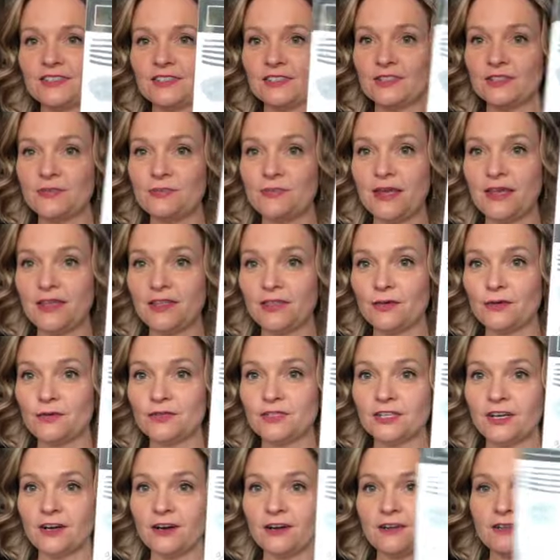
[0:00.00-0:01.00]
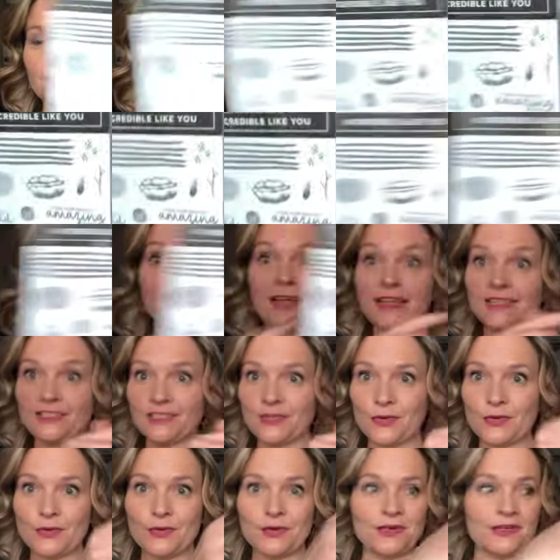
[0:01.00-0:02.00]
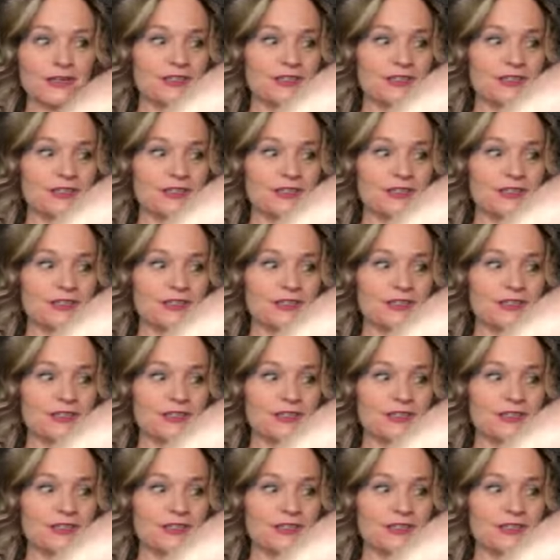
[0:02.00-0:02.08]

to make those cards, so that's going